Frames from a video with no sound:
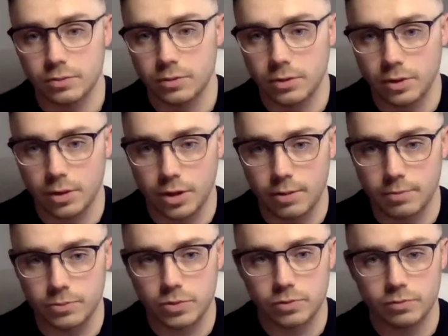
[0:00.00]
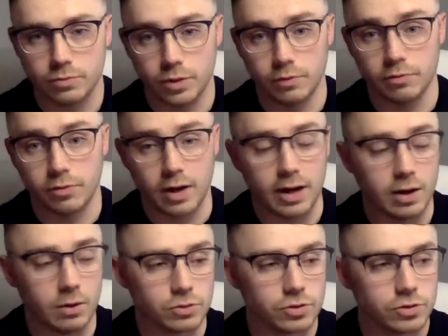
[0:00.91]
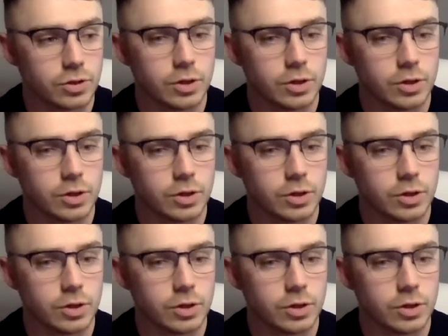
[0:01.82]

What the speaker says: for a house,